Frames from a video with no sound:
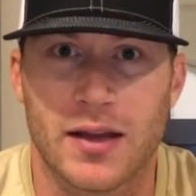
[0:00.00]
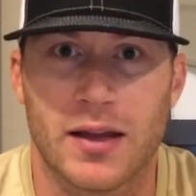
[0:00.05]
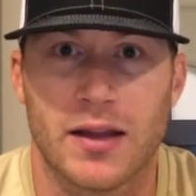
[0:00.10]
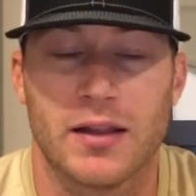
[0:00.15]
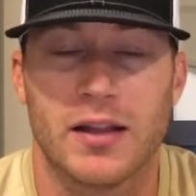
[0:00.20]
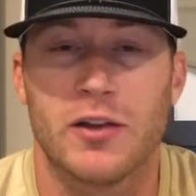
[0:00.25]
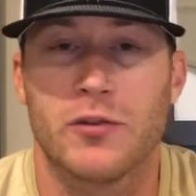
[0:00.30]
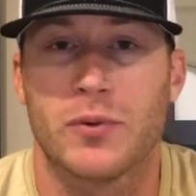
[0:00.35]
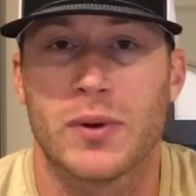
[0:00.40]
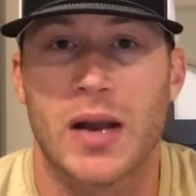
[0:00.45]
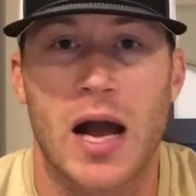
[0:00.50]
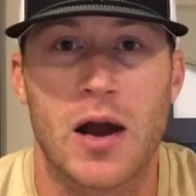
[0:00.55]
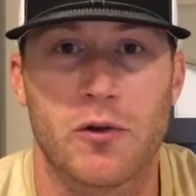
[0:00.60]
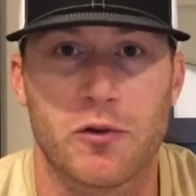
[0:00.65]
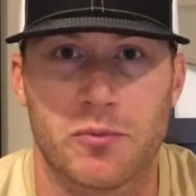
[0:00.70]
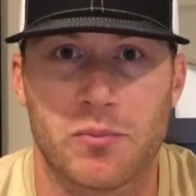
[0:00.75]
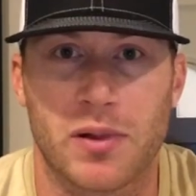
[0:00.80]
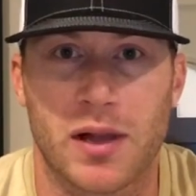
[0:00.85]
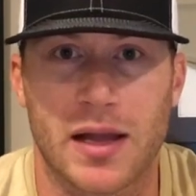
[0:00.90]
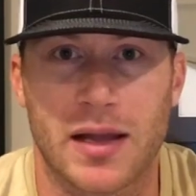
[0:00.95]
At least when I
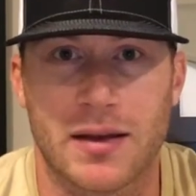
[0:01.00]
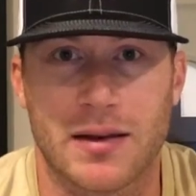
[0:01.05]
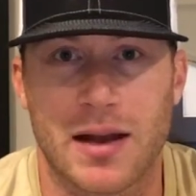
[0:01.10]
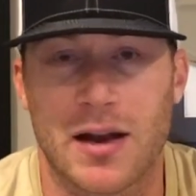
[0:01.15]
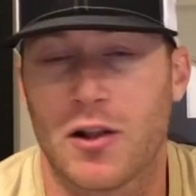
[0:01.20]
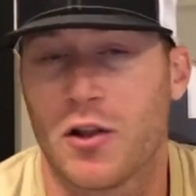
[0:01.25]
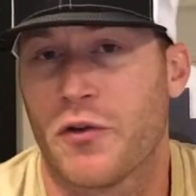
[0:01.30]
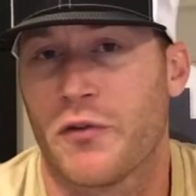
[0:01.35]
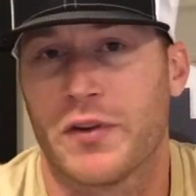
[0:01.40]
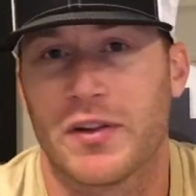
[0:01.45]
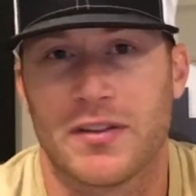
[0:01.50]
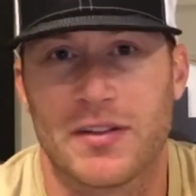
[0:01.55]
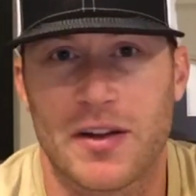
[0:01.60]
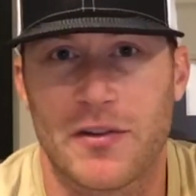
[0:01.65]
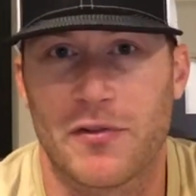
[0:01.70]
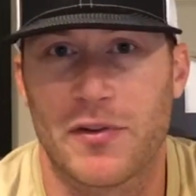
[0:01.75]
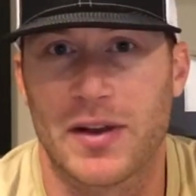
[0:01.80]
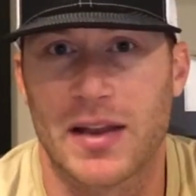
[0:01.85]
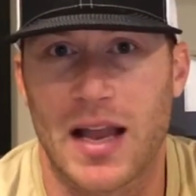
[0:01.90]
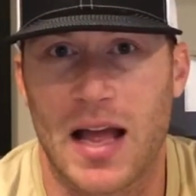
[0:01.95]
was playing. I don't know if it's
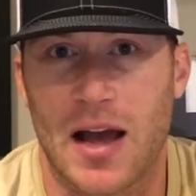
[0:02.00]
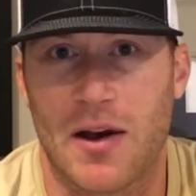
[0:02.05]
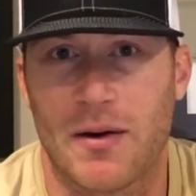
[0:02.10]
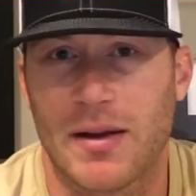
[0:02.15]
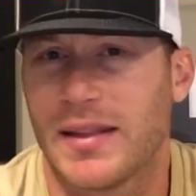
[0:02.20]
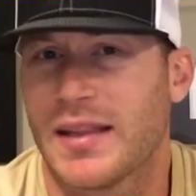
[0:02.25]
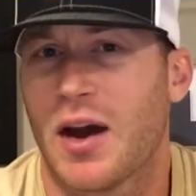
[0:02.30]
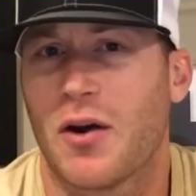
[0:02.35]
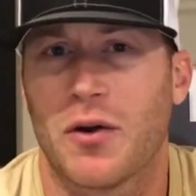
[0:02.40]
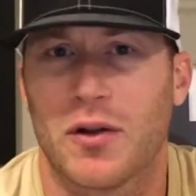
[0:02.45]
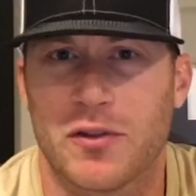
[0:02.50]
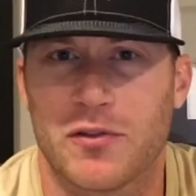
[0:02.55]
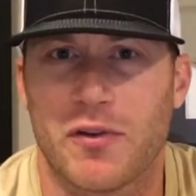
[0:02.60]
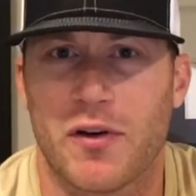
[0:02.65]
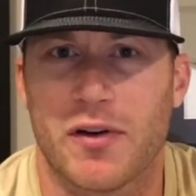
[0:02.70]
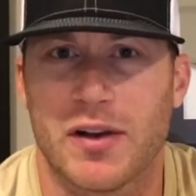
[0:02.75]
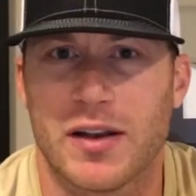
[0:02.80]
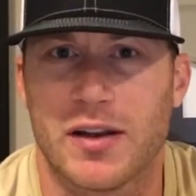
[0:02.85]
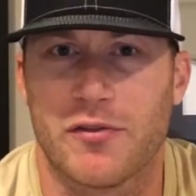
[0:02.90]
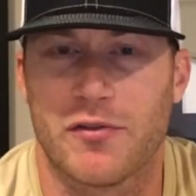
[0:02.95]
different now. I doubt it's
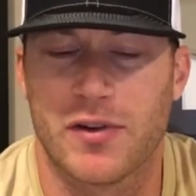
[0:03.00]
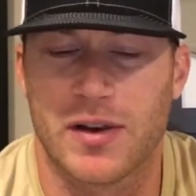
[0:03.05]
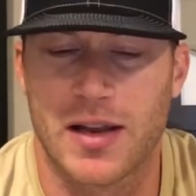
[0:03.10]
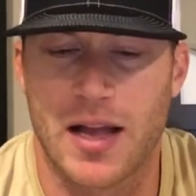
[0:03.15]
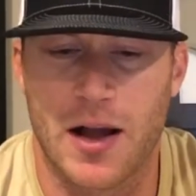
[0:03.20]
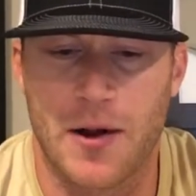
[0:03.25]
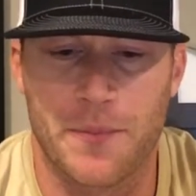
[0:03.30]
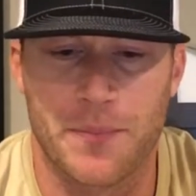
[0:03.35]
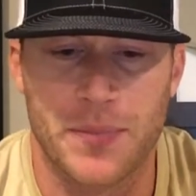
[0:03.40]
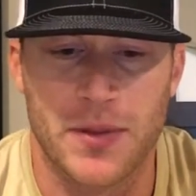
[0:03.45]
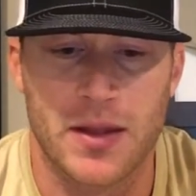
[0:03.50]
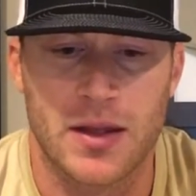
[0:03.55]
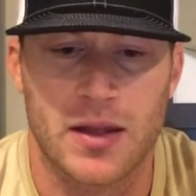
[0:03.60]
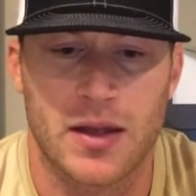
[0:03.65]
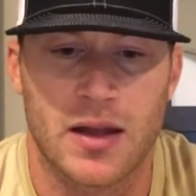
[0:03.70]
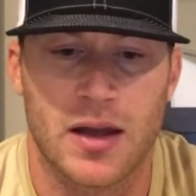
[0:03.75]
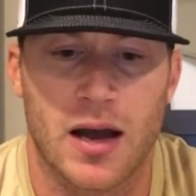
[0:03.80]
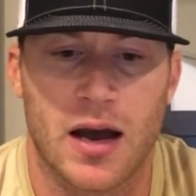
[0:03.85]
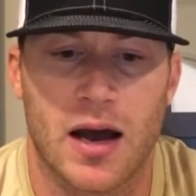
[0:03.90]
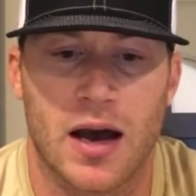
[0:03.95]
very different
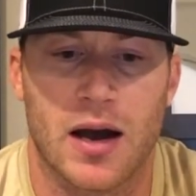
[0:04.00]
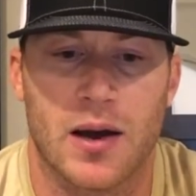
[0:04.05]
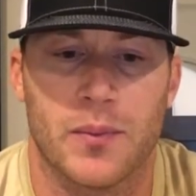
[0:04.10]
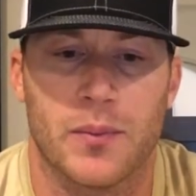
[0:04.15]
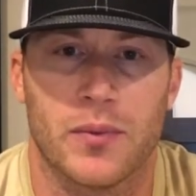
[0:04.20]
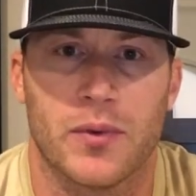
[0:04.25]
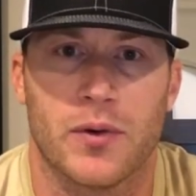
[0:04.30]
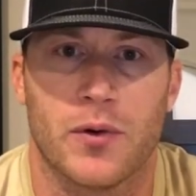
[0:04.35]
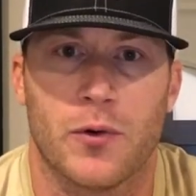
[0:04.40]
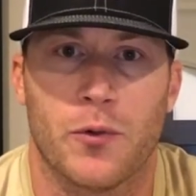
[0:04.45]
now.